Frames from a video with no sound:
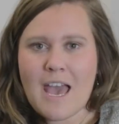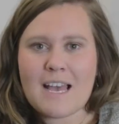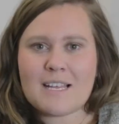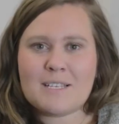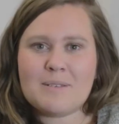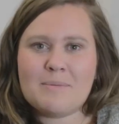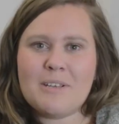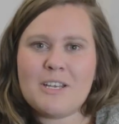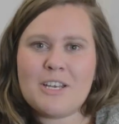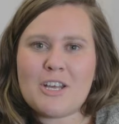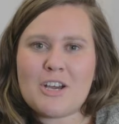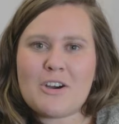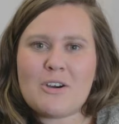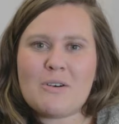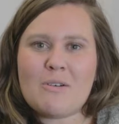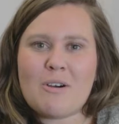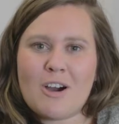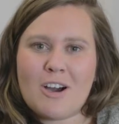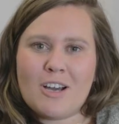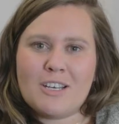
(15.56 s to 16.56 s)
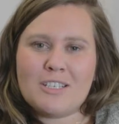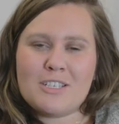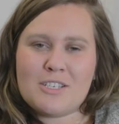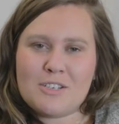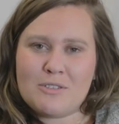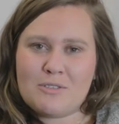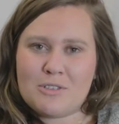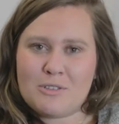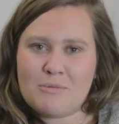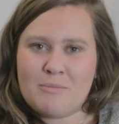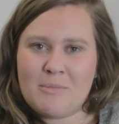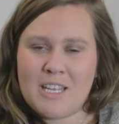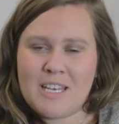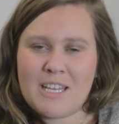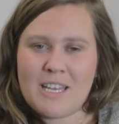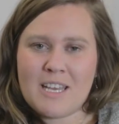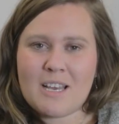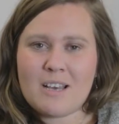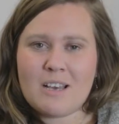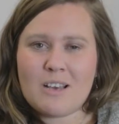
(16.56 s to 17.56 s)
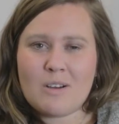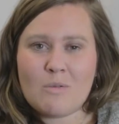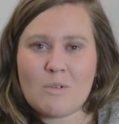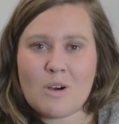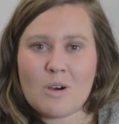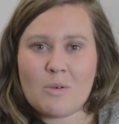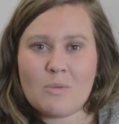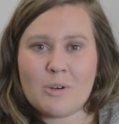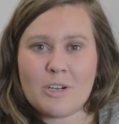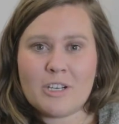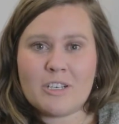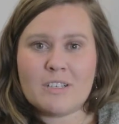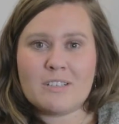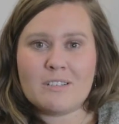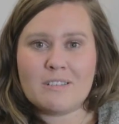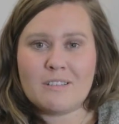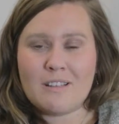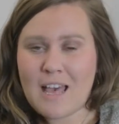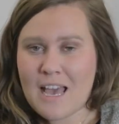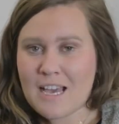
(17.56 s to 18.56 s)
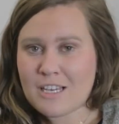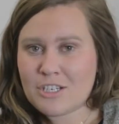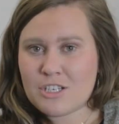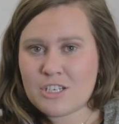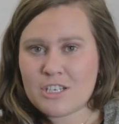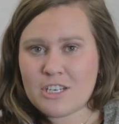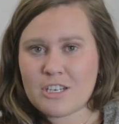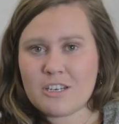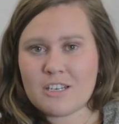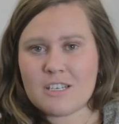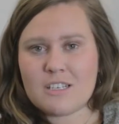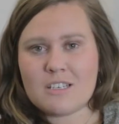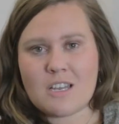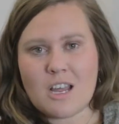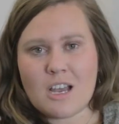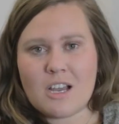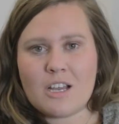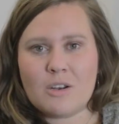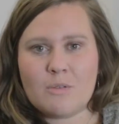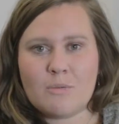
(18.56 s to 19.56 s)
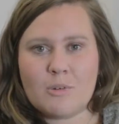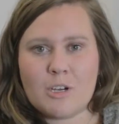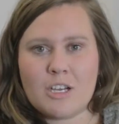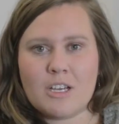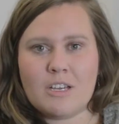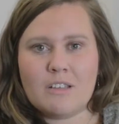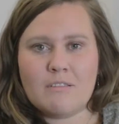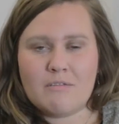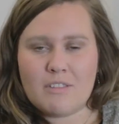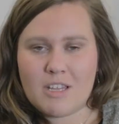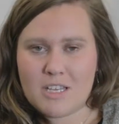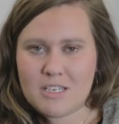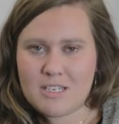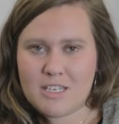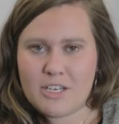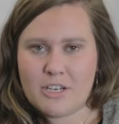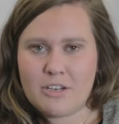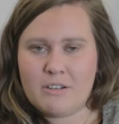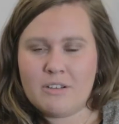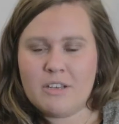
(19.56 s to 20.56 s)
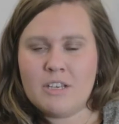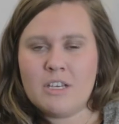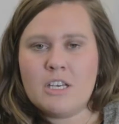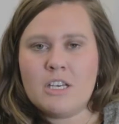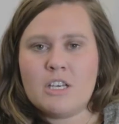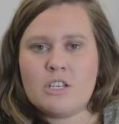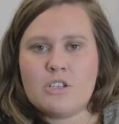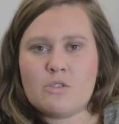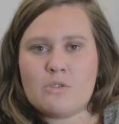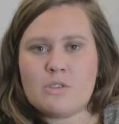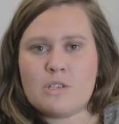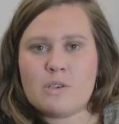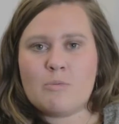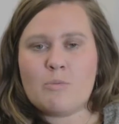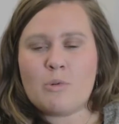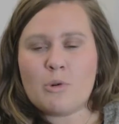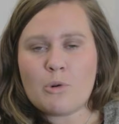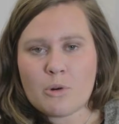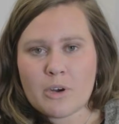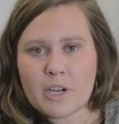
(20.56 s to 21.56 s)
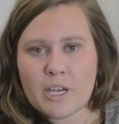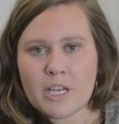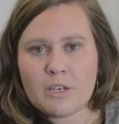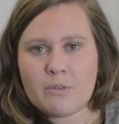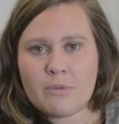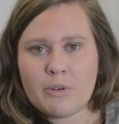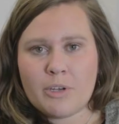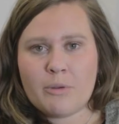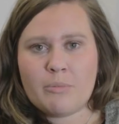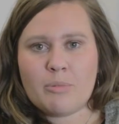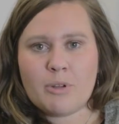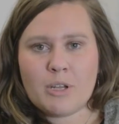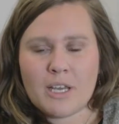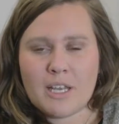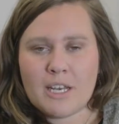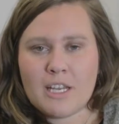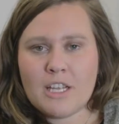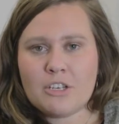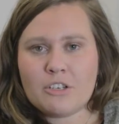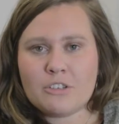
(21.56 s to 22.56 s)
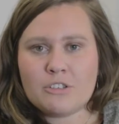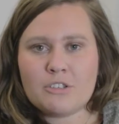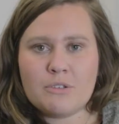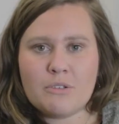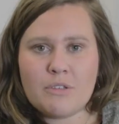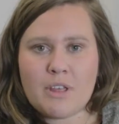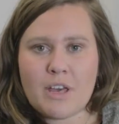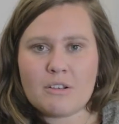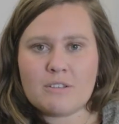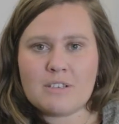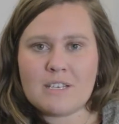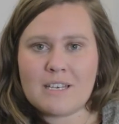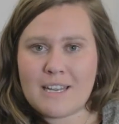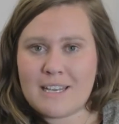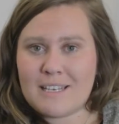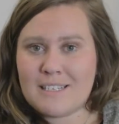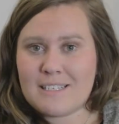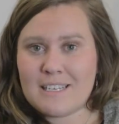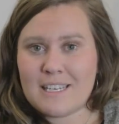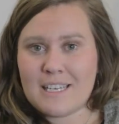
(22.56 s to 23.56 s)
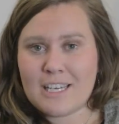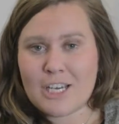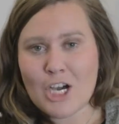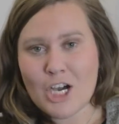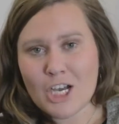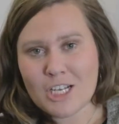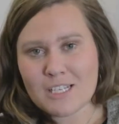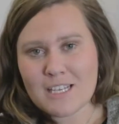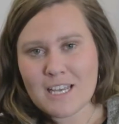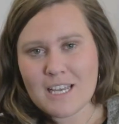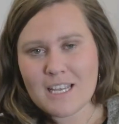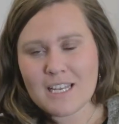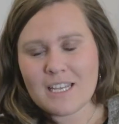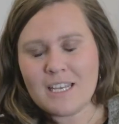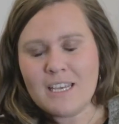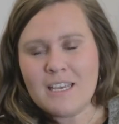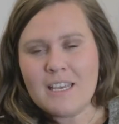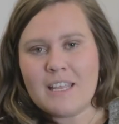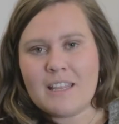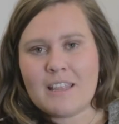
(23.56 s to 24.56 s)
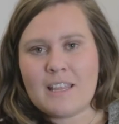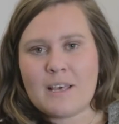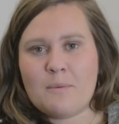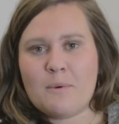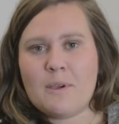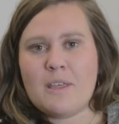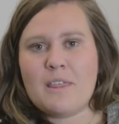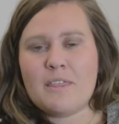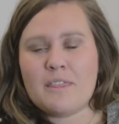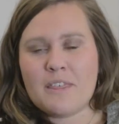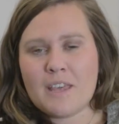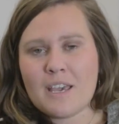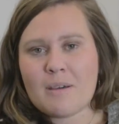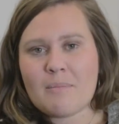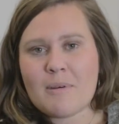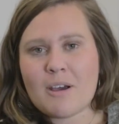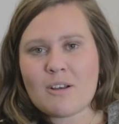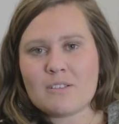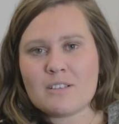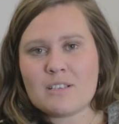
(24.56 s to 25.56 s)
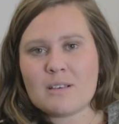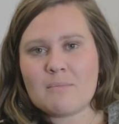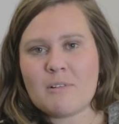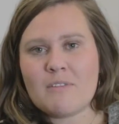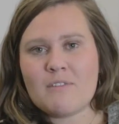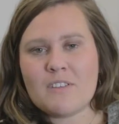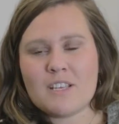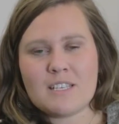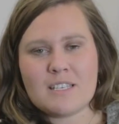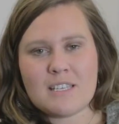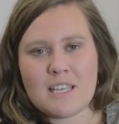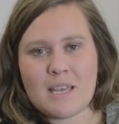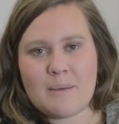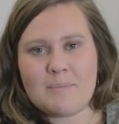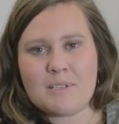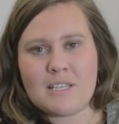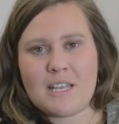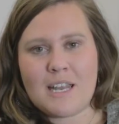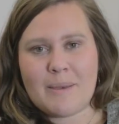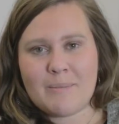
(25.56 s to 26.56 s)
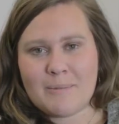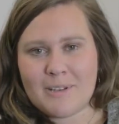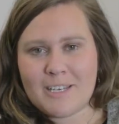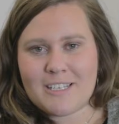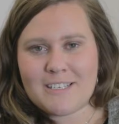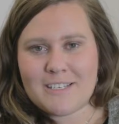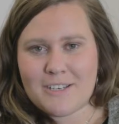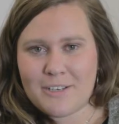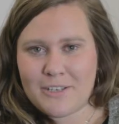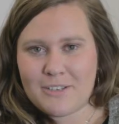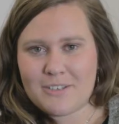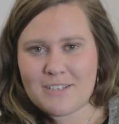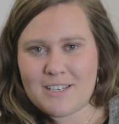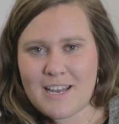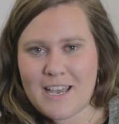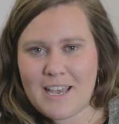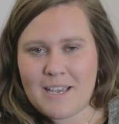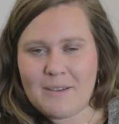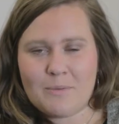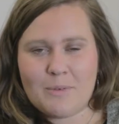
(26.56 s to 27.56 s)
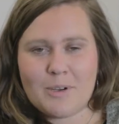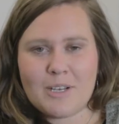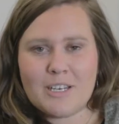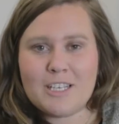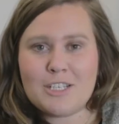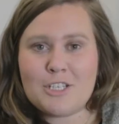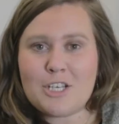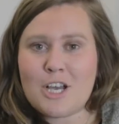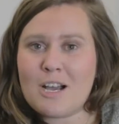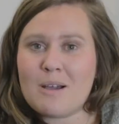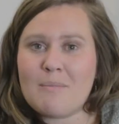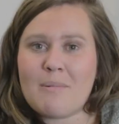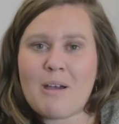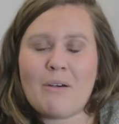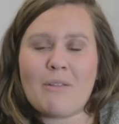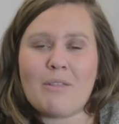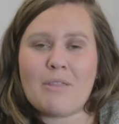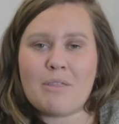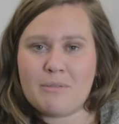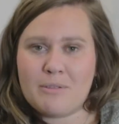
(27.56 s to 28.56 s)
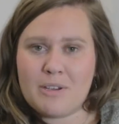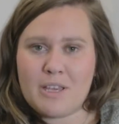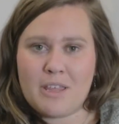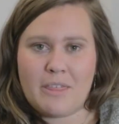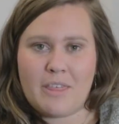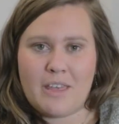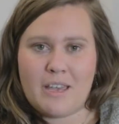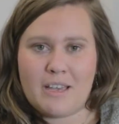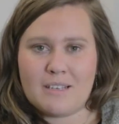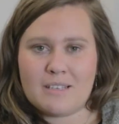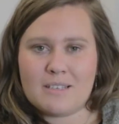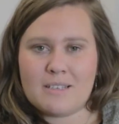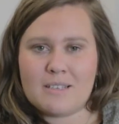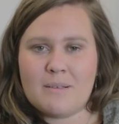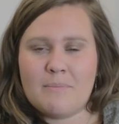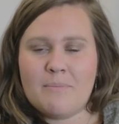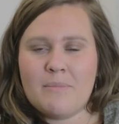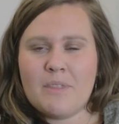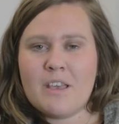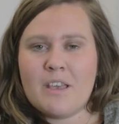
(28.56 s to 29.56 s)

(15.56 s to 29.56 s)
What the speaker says: As we know on social media, what worked last year is not going to work this year. So it's important when you're planning your 2019 content that we think about some of these tips that I'm going to tell you today. We're going to talk about 3 things.